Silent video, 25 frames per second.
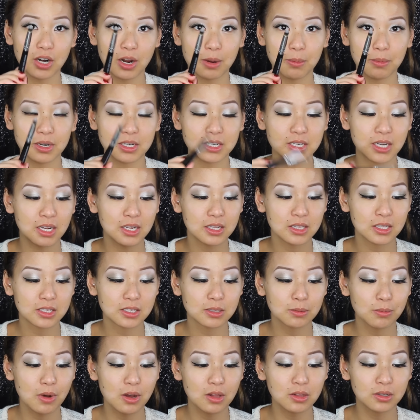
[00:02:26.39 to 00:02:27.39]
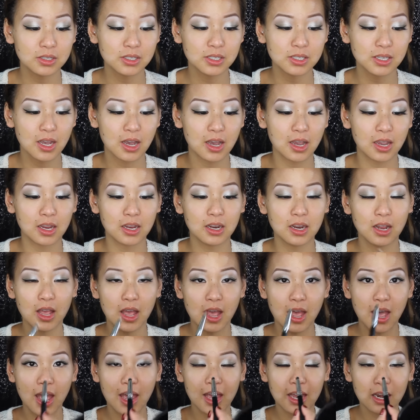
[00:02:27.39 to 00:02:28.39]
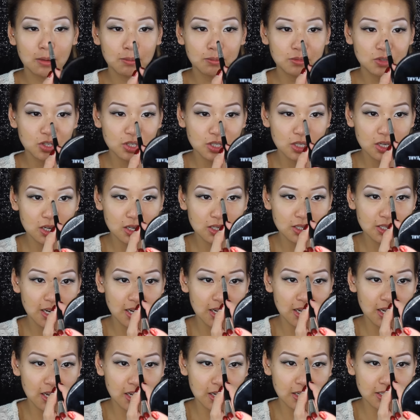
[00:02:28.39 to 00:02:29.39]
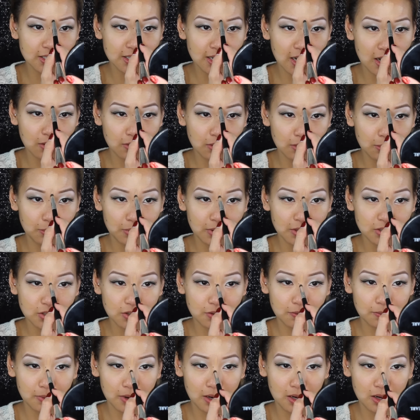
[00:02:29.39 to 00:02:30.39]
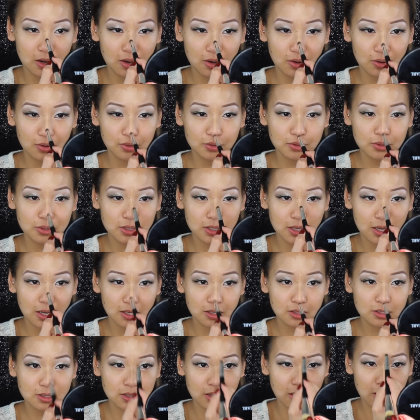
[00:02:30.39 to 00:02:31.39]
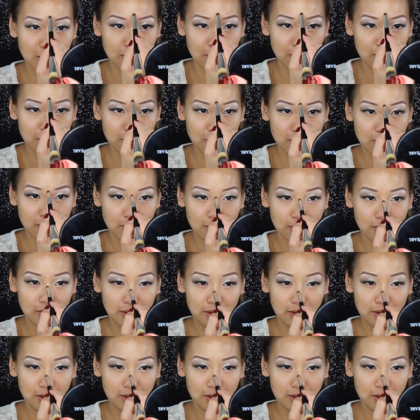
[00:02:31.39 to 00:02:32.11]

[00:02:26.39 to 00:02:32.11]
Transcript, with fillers: I'm gonna take the smaller side, and I'm just gonna take it down the bridge of my nose, like so.